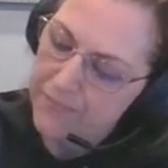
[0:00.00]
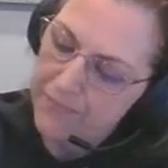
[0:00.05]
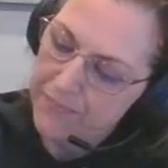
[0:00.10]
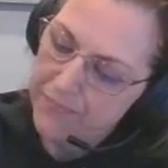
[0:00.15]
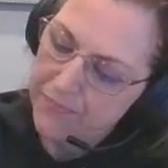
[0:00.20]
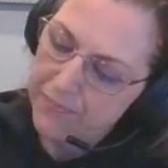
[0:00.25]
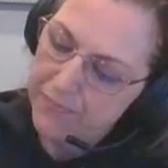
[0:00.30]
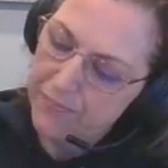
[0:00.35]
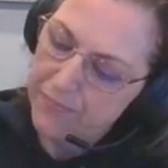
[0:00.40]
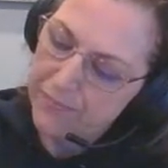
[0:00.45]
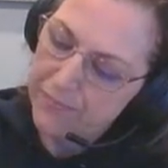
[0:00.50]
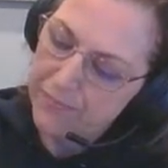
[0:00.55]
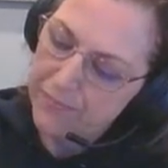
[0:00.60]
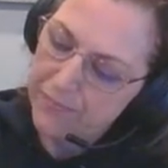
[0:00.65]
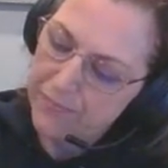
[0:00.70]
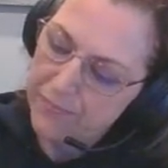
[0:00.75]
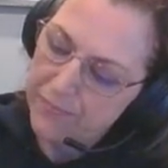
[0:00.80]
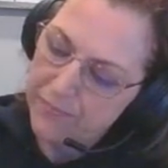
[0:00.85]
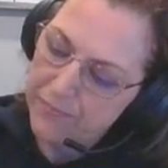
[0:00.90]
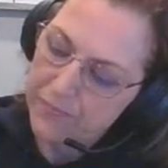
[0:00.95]

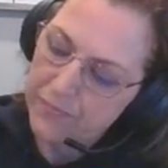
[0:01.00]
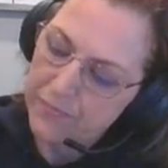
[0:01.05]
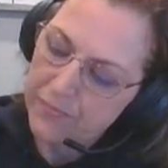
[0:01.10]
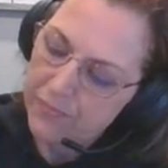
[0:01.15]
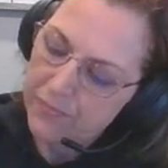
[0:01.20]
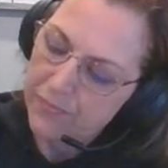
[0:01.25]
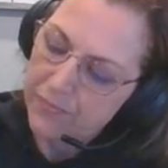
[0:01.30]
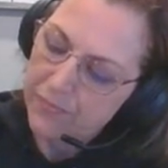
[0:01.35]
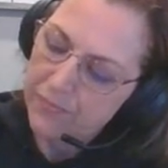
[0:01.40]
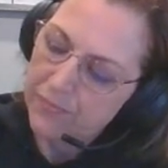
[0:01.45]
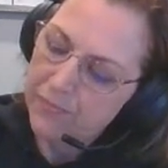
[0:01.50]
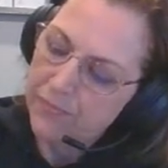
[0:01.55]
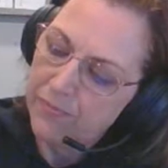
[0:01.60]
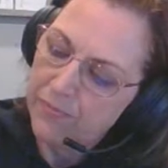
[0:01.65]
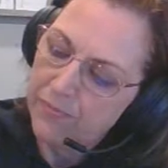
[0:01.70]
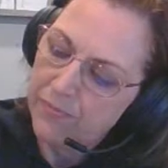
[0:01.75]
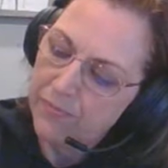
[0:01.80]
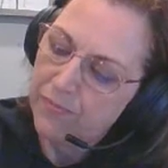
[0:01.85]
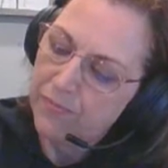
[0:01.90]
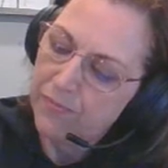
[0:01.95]

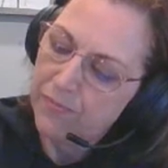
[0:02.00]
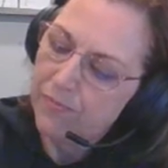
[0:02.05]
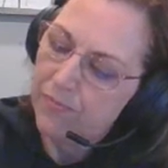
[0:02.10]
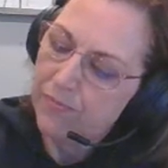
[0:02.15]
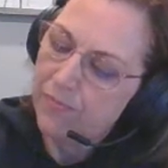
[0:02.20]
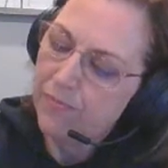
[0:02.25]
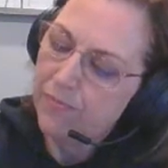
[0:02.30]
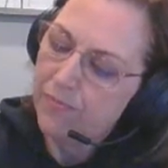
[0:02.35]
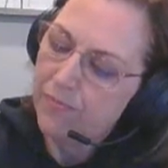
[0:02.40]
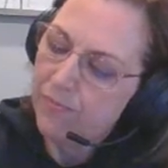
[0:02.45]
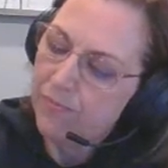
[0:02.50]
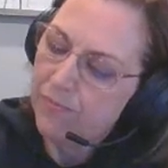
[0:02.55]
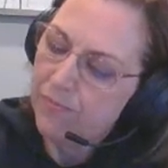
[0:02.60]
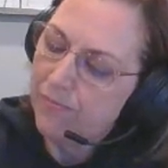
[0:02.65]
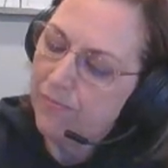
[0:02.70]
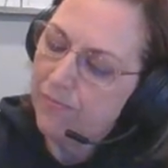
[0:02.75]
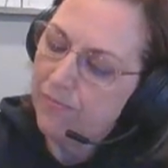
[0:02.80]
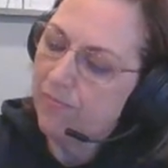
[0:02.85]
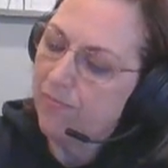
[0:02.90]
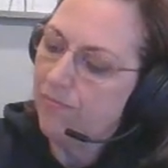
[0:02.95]

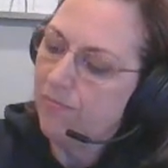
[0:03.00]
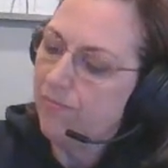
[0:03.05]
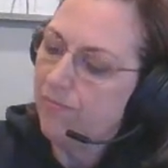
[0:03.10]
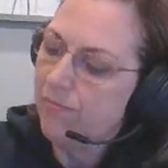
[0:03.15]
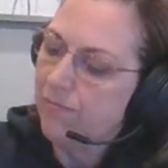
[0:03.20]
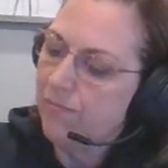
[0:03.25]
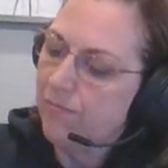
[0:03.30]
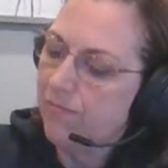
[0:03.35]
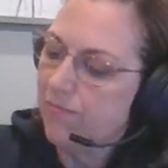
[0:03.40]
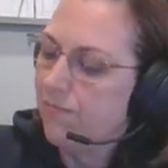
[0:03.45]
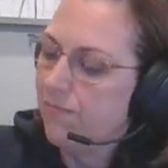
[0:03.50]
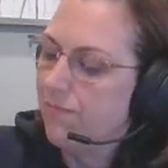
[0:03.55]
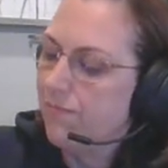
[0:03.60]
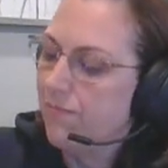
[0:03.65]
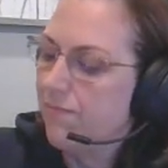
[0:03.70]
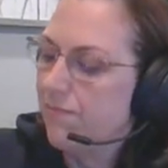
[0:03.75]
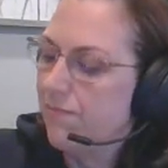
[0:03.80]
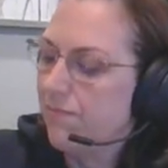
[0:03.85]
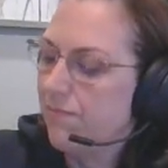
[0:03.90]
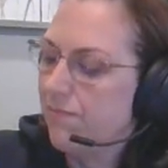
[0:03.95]

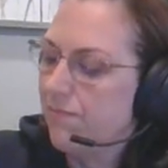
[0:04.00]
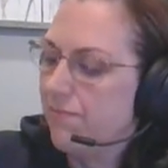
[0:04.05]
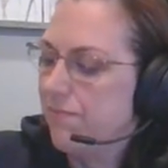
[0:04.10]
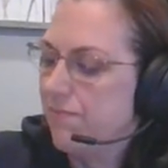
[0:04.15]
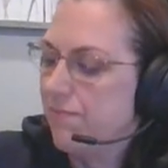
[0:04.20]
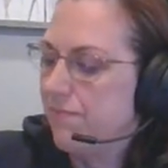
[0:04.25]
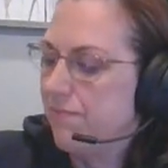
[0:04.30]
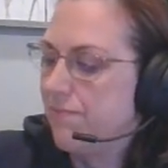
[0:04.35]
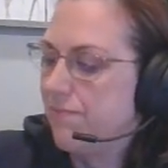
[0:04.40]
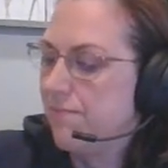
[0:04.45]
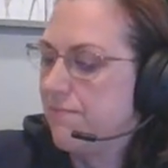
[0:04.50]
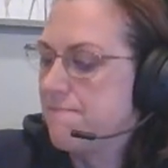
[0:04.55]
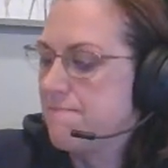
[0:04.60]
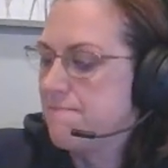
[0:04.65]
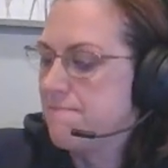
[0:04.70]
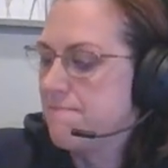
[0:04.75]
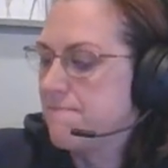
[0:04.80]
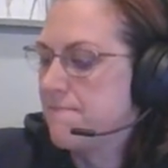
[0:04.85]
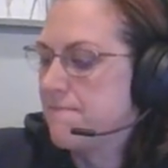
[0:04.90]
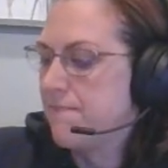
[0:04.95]

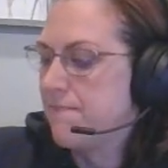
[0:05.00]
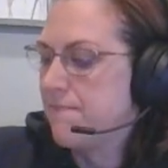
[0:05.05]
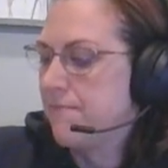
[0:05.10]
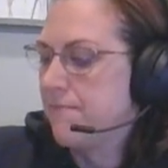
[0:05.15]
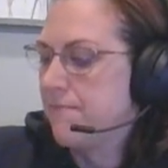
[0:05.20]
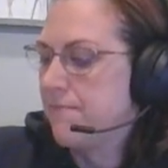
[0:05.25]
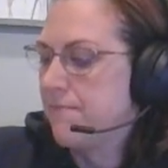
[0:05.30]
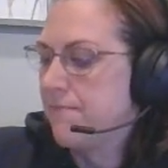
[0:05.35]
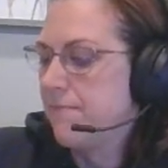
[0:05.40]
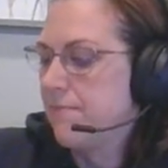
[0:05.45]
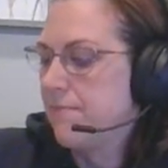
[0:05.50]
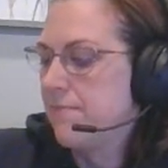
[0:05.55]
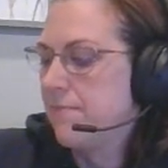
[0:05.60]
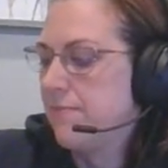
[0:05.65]
Nothing is said.